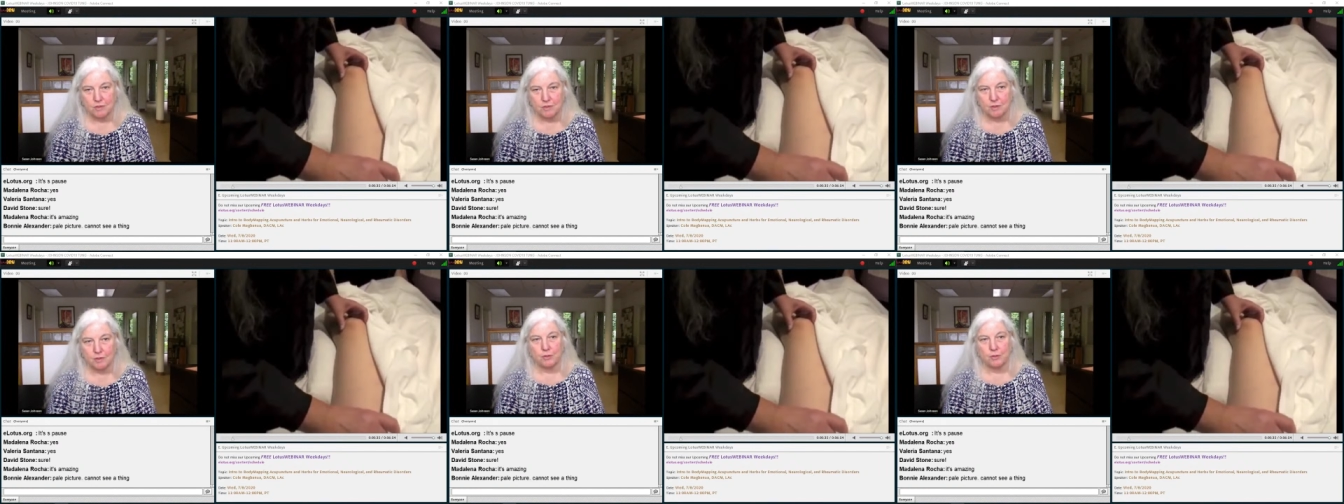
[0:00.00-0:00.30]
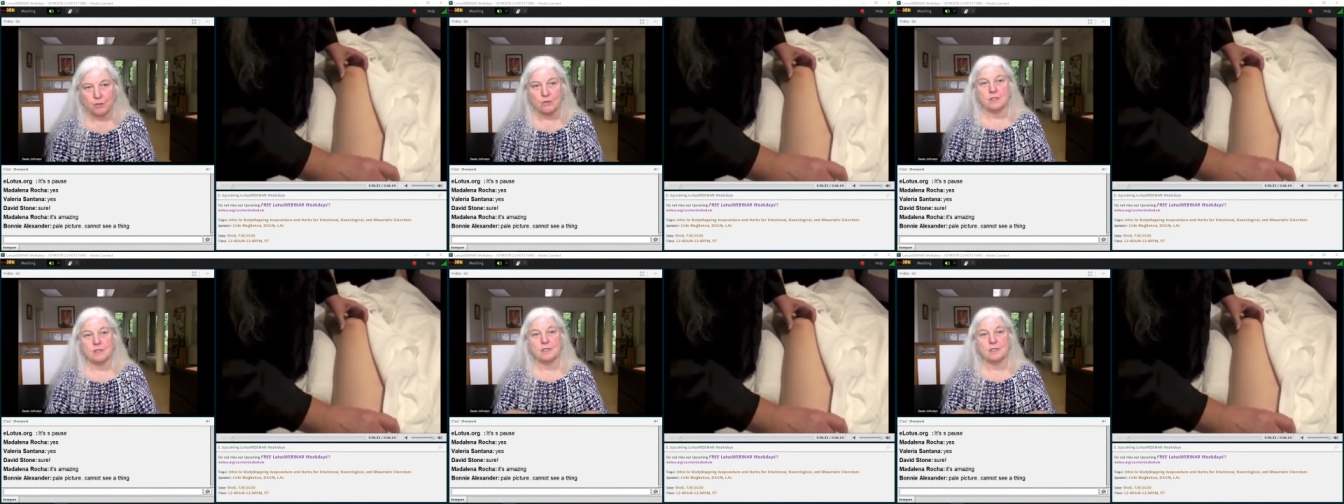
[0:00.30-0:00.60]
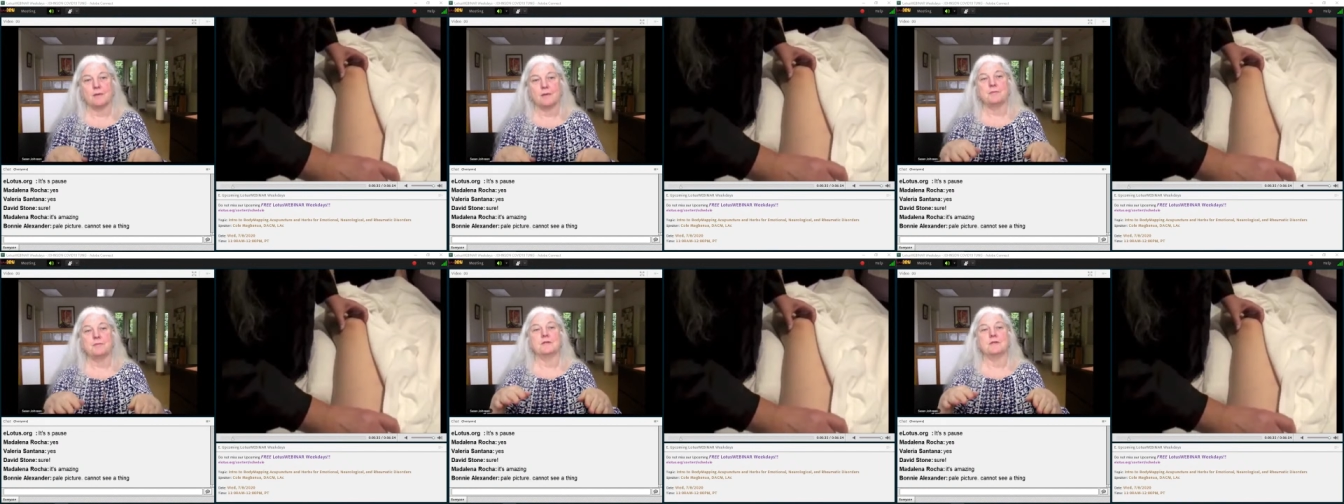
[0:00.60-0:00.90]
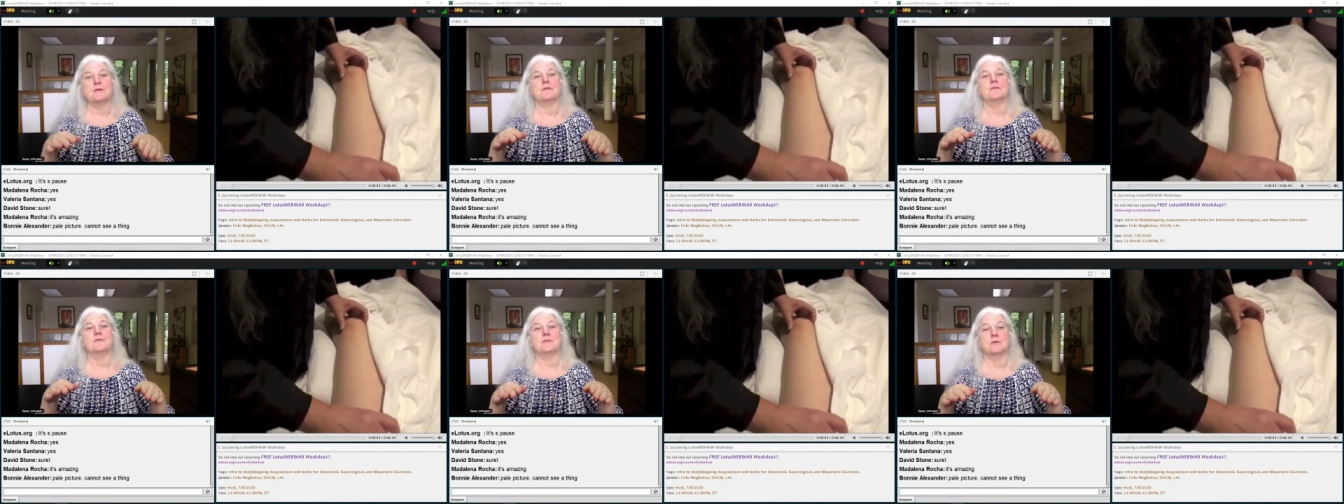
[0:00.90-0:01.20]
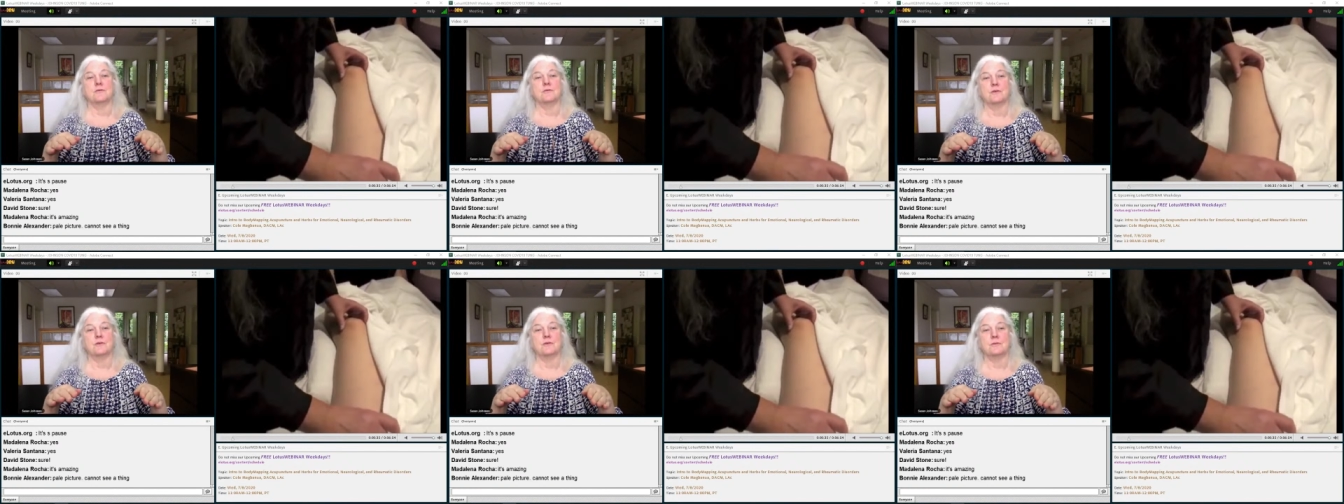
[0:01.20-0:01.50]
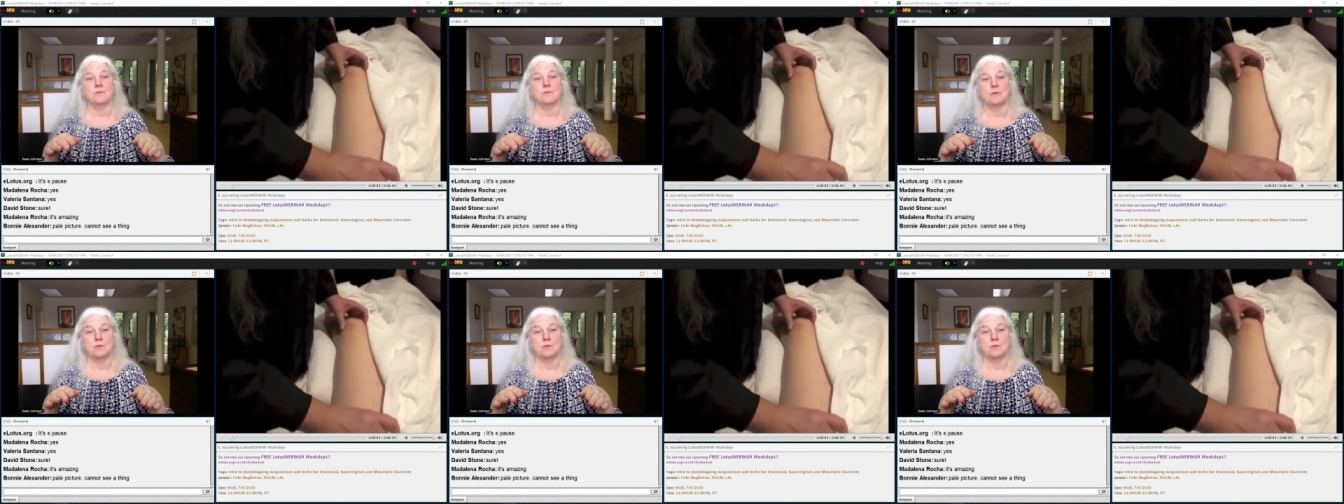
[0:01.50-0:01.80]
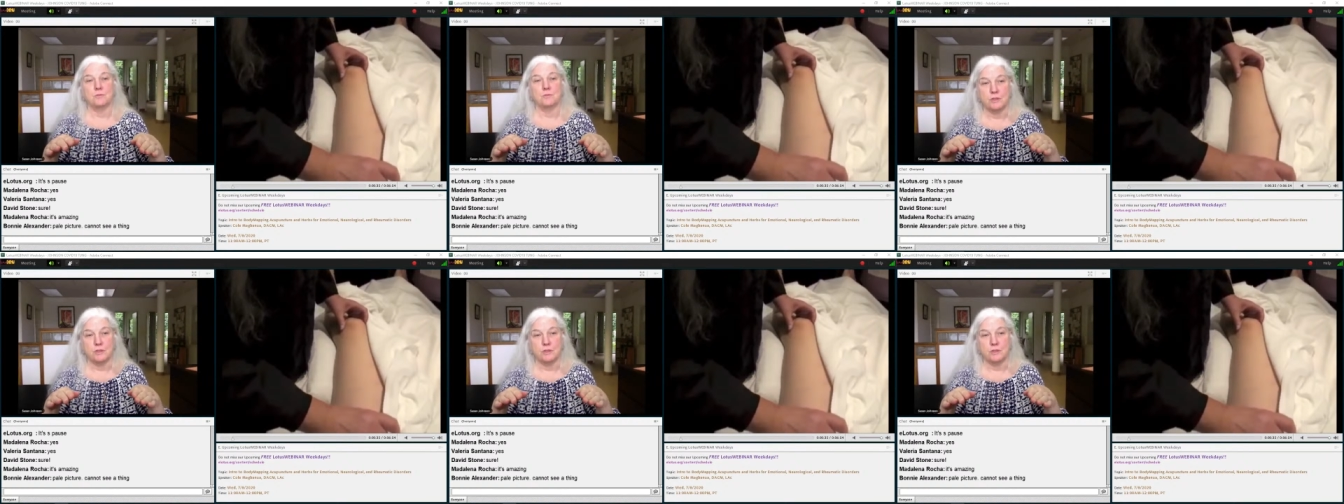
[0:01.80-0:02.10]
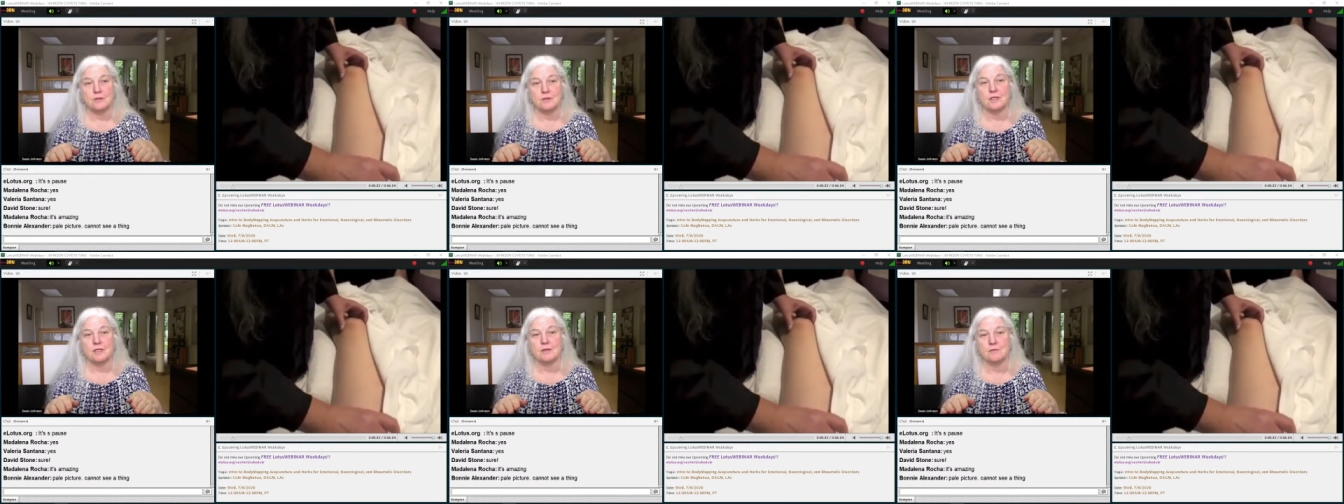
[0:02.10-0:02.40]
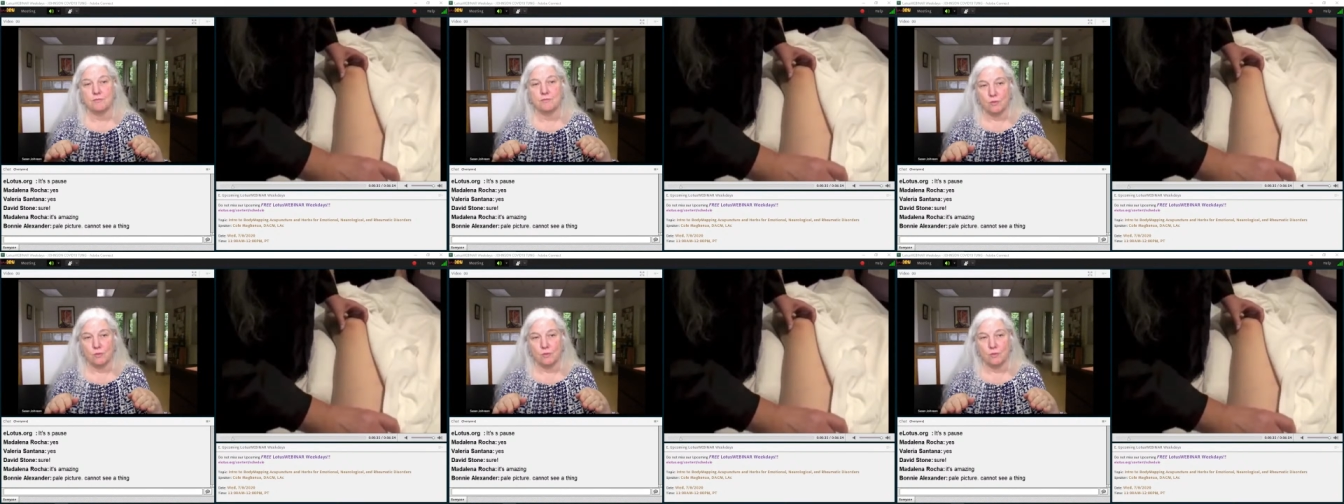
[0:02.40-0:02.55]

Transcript: we pull it up to the surface when we're using